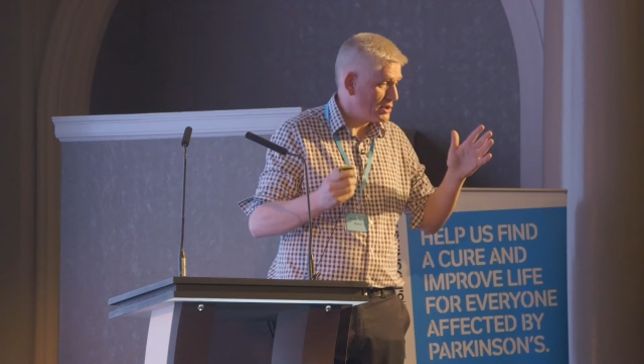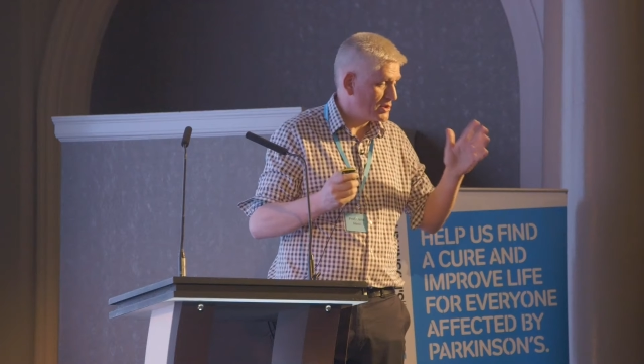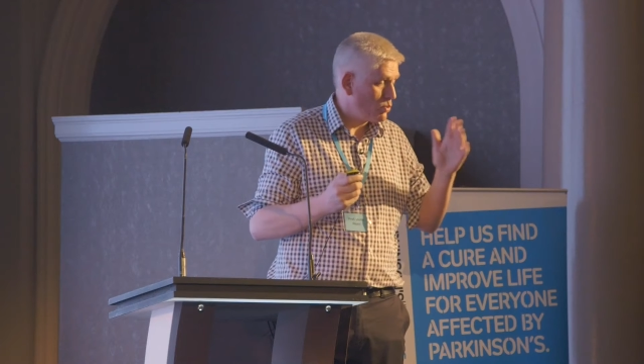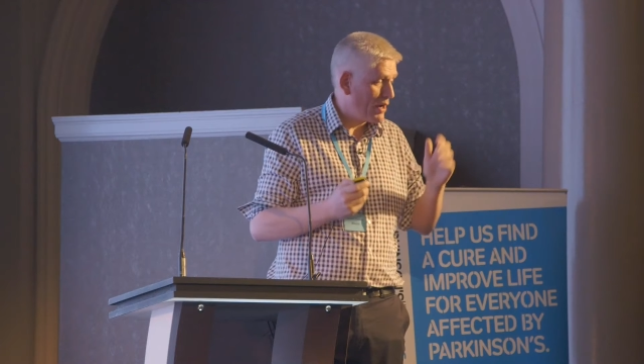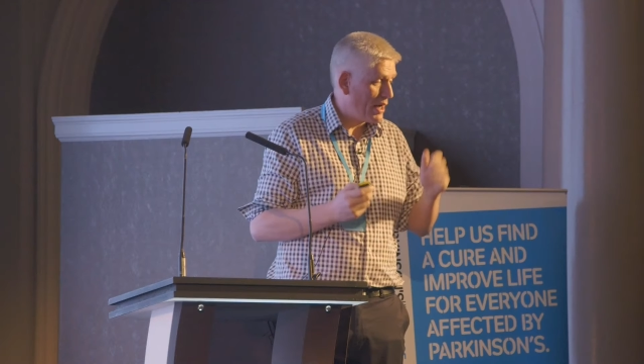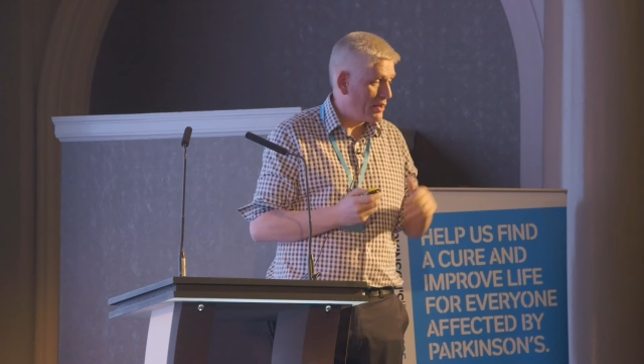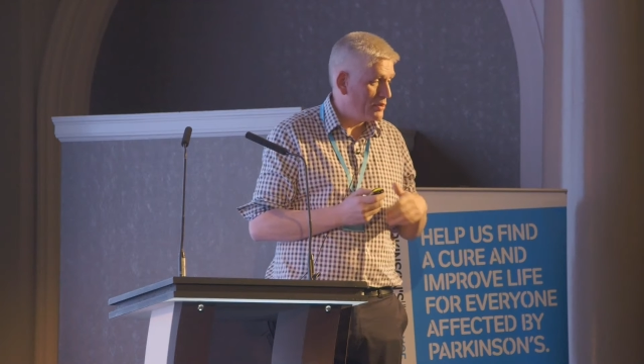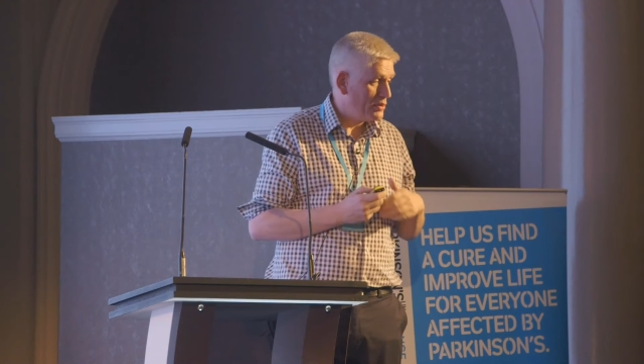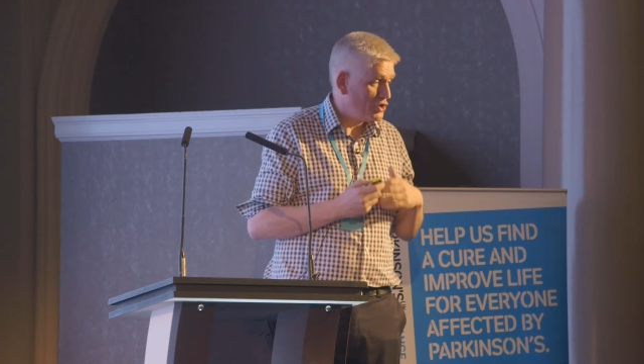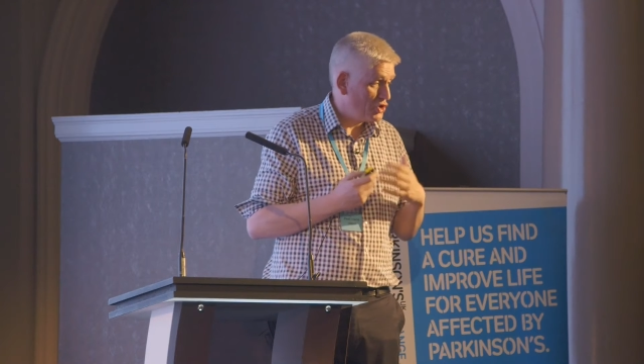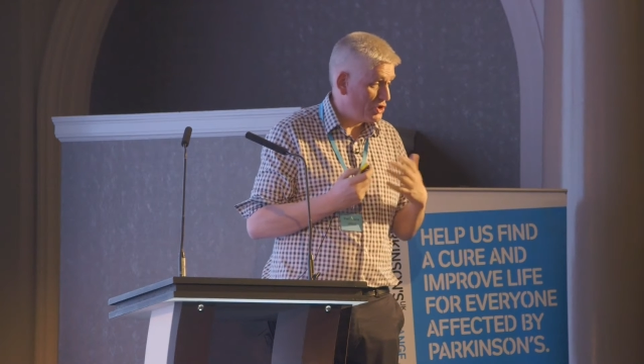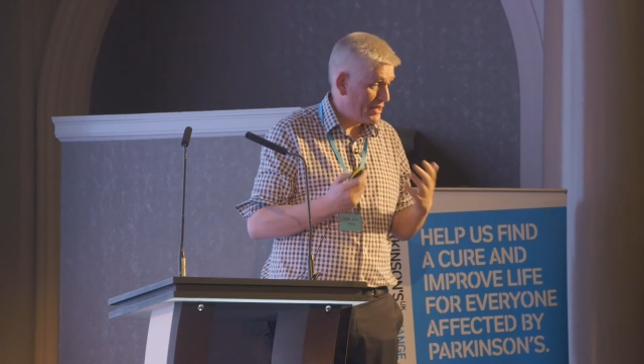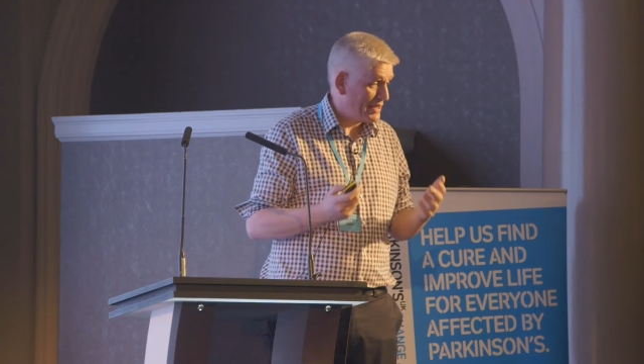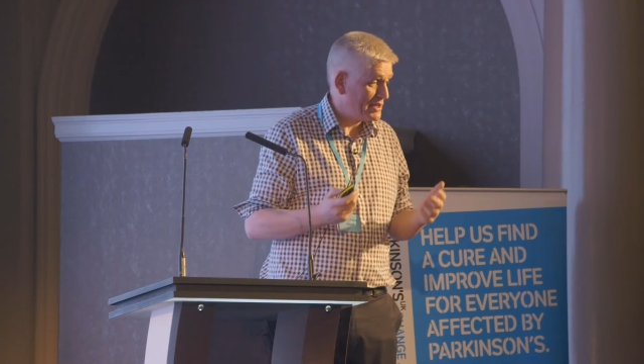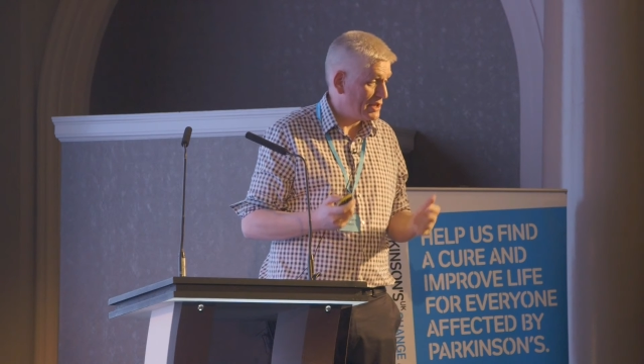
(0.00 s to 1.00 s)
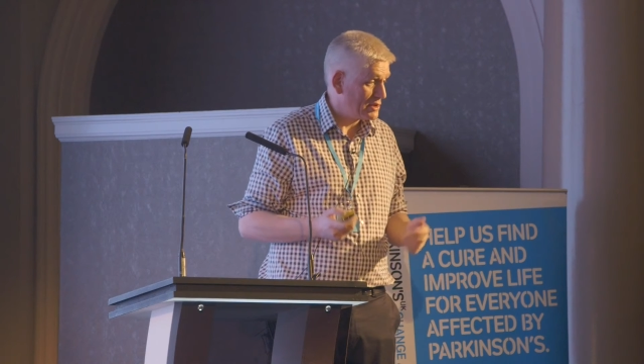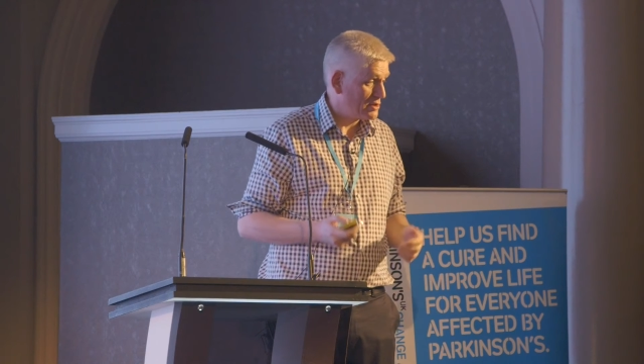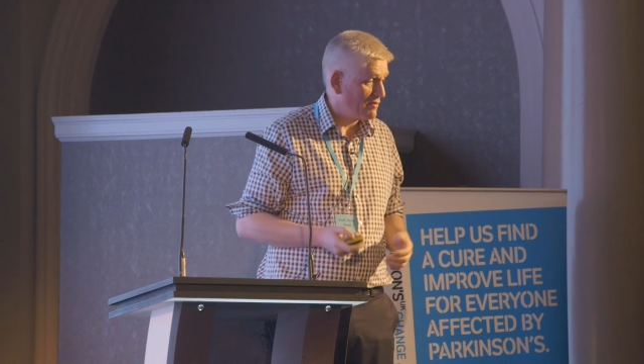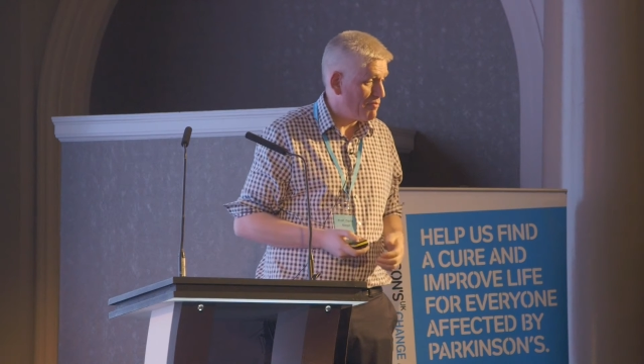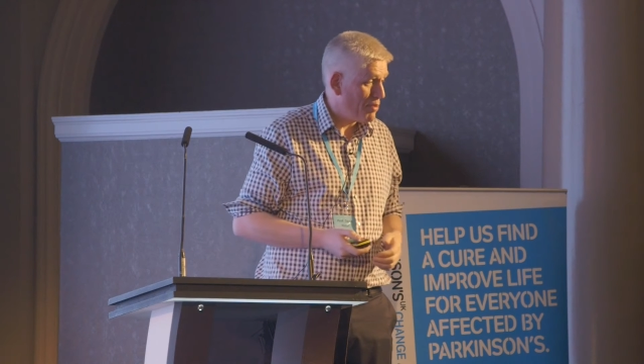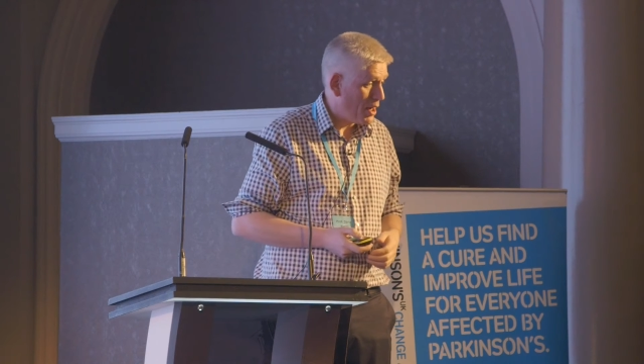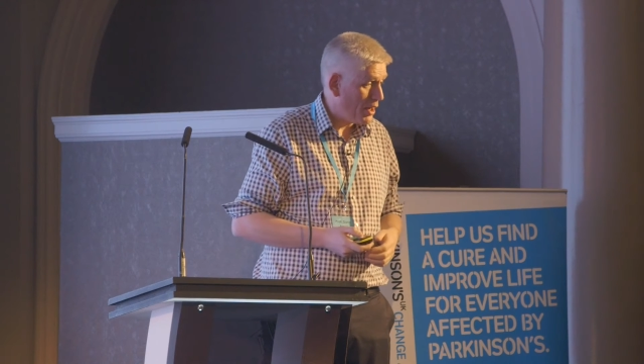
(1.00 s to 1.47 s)
as well in the genetics
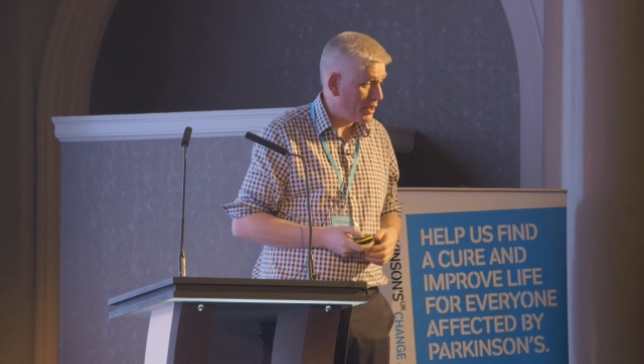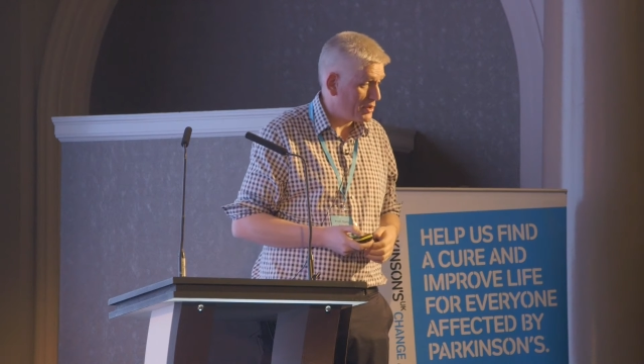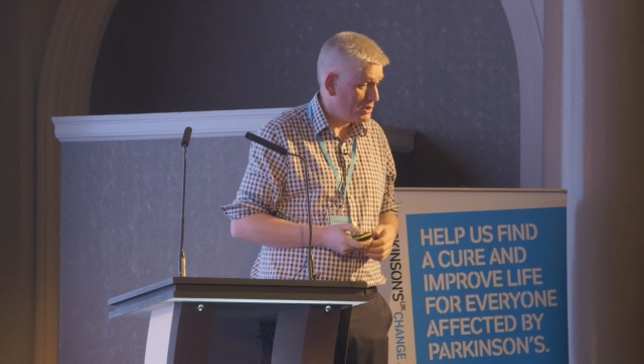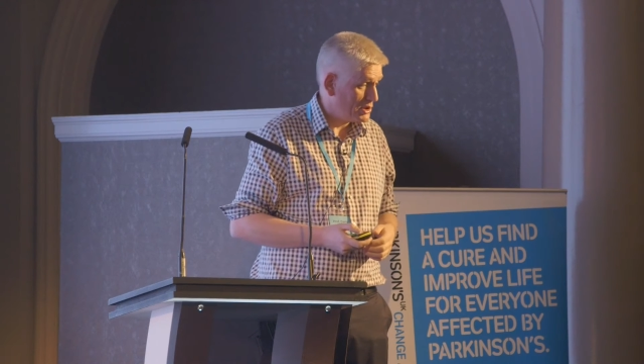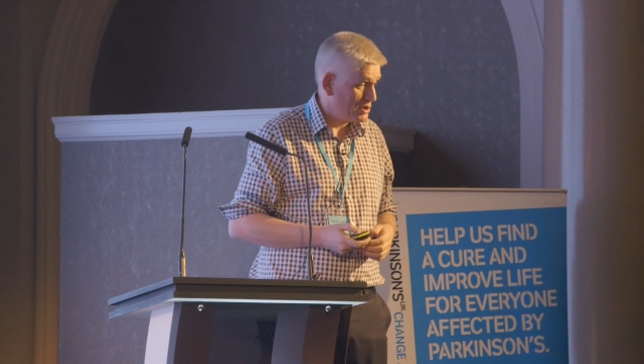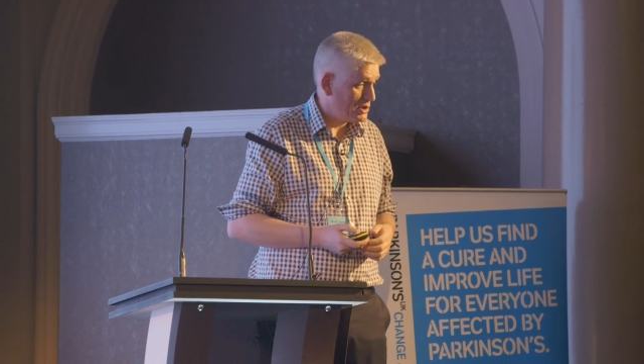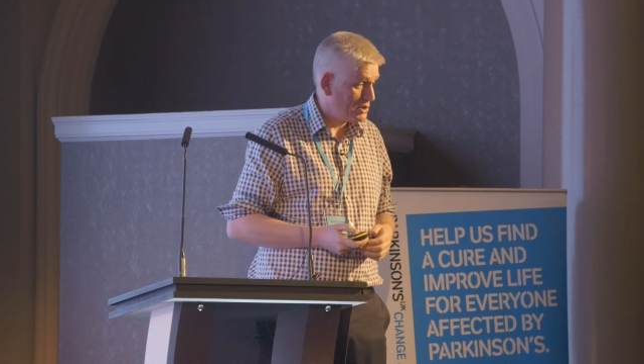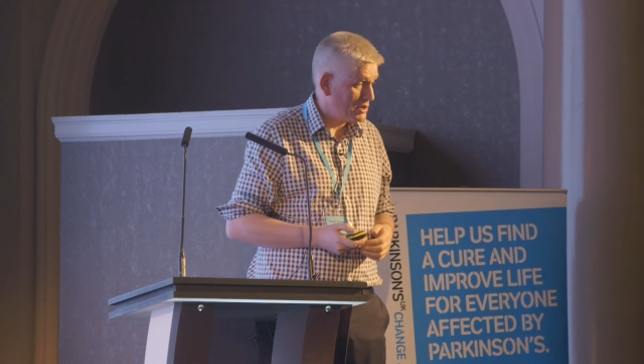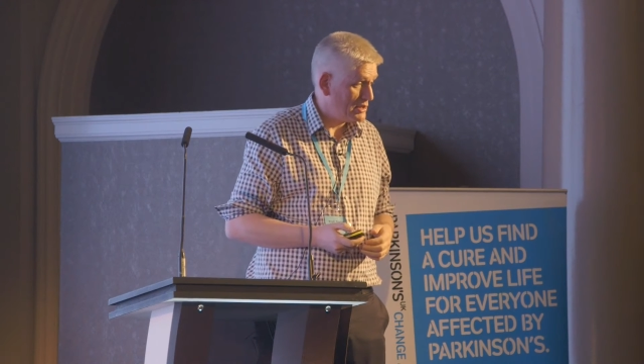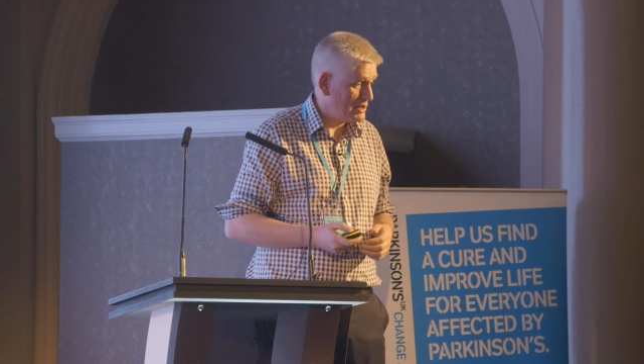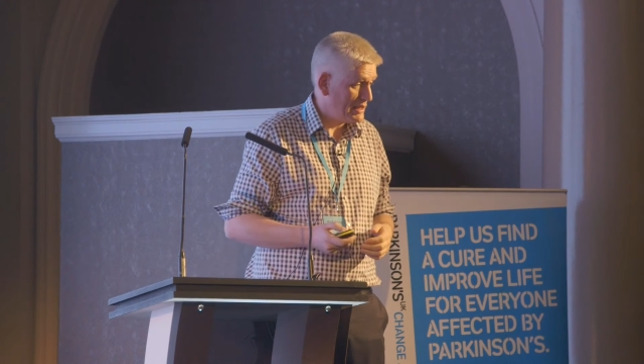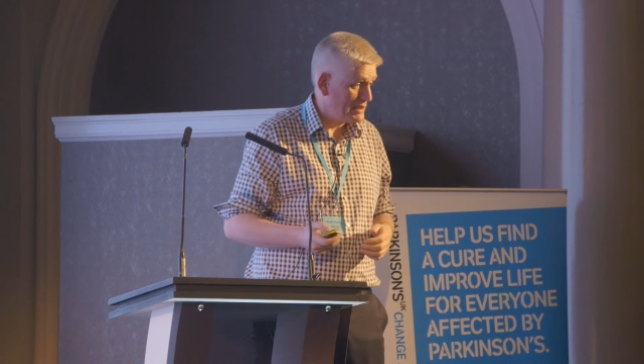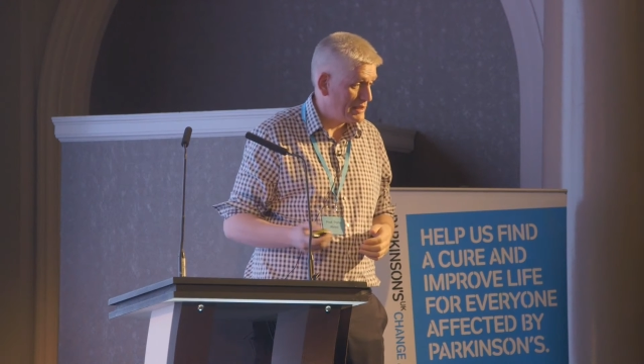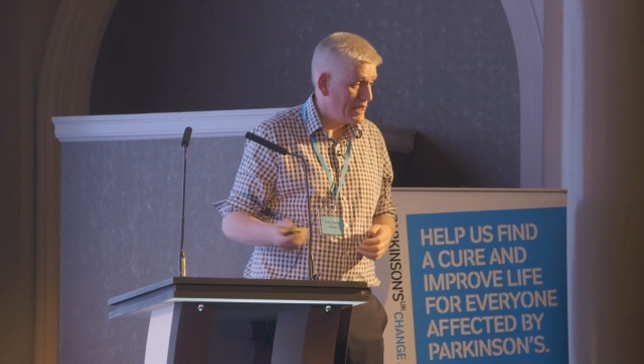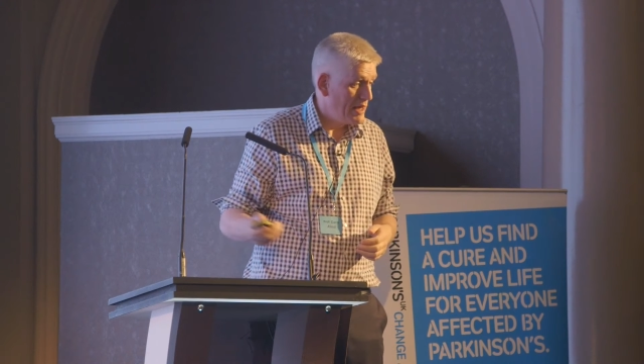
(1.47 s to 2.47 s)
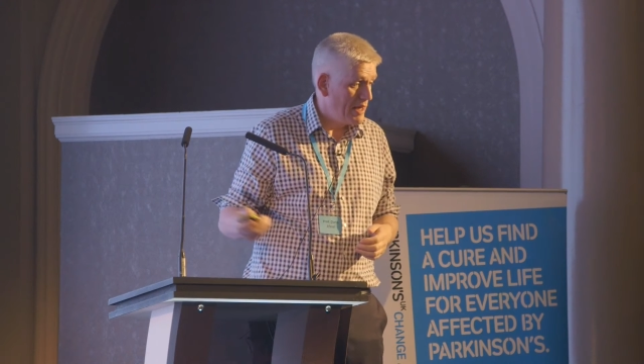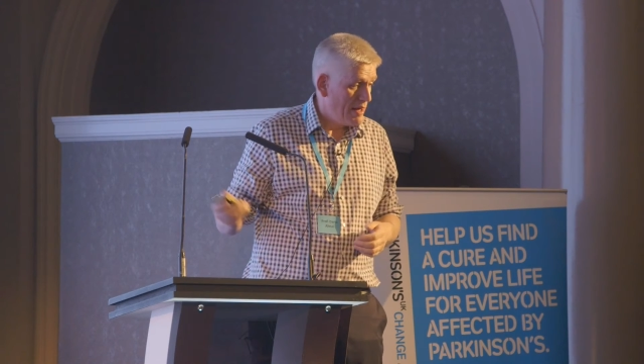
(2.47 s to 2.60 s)
of Parkinson's disease,